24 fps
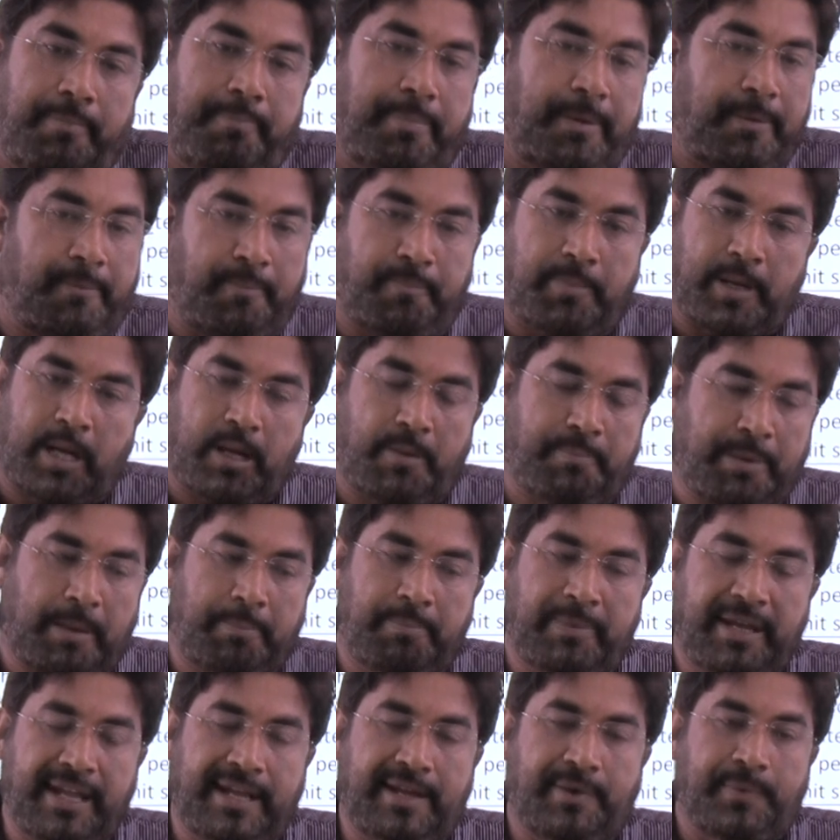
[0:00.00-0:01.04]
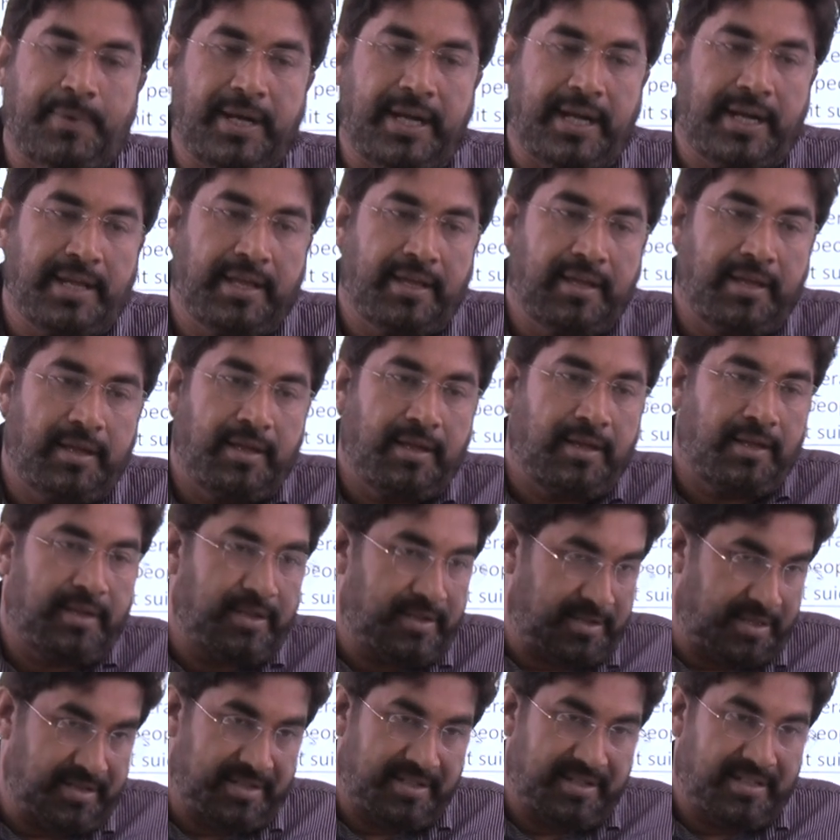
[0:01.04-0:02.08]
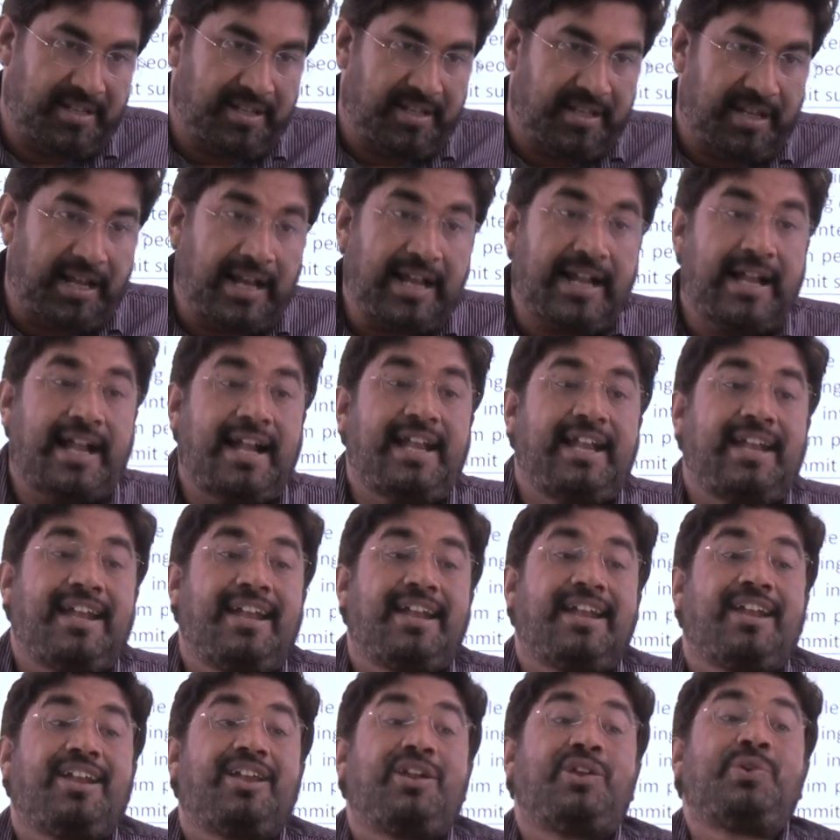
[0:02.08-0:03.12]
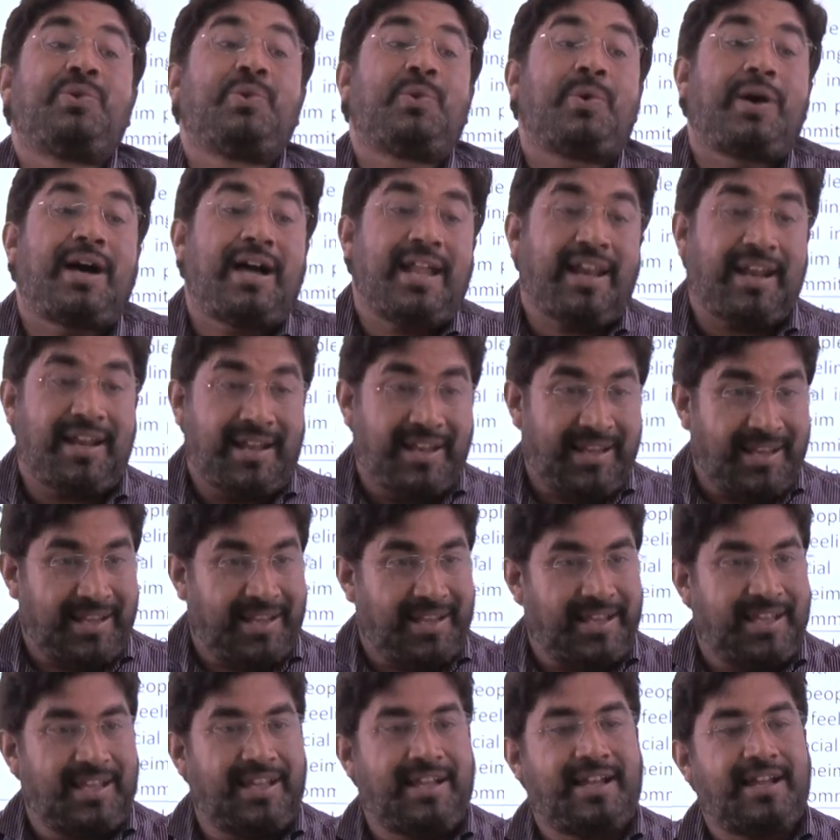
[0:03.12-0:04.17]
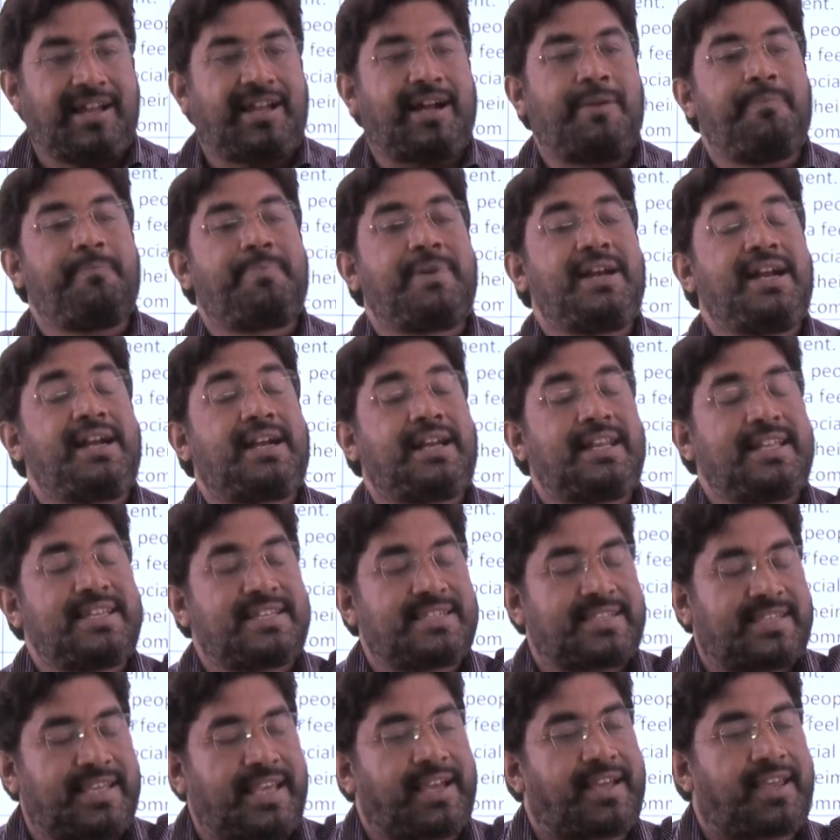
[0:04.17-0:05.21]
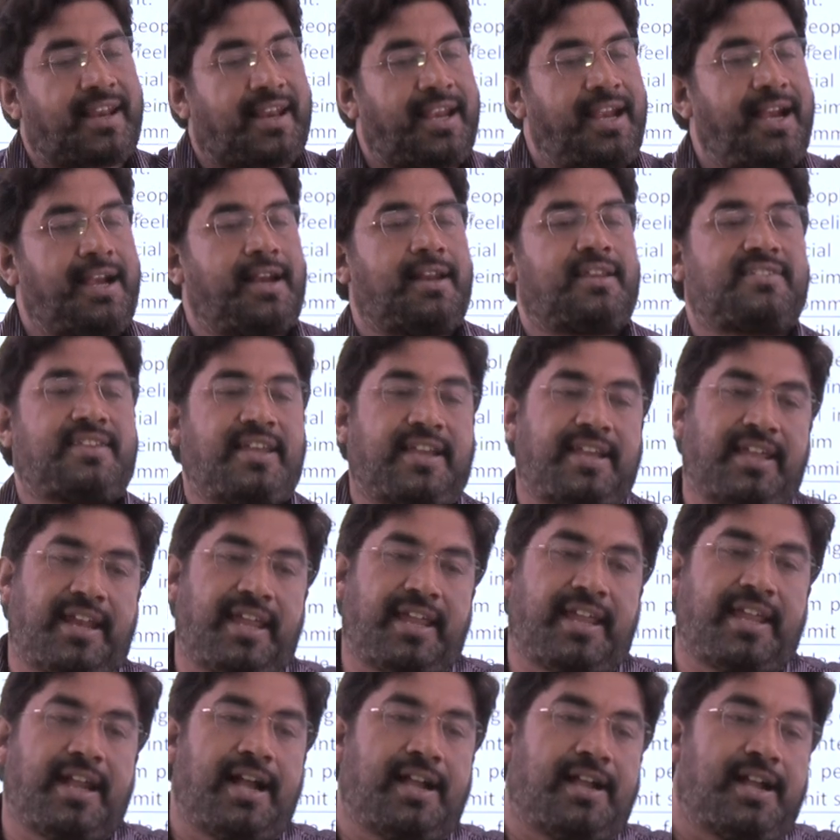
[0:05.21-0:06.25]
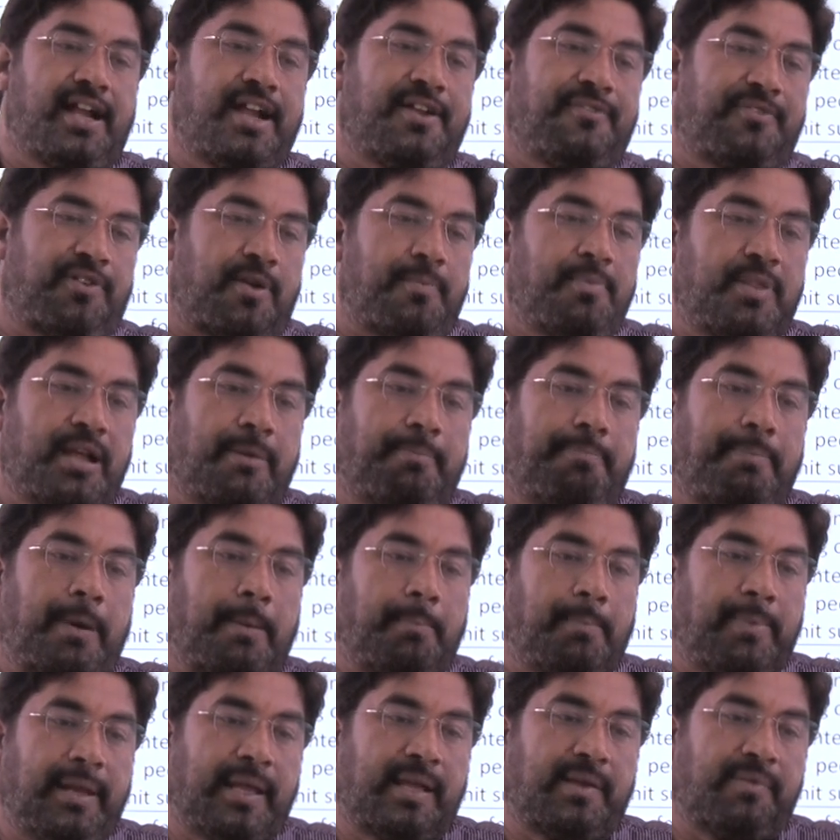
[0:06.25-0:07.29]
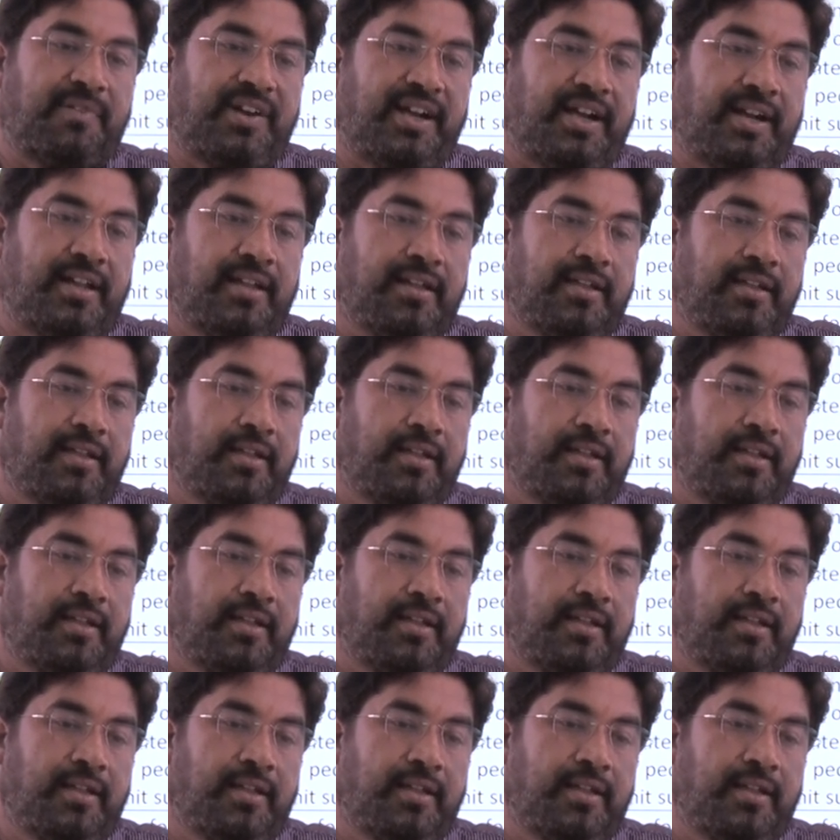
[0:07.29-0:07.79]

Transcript: public world, and you are completely segregated from the public world.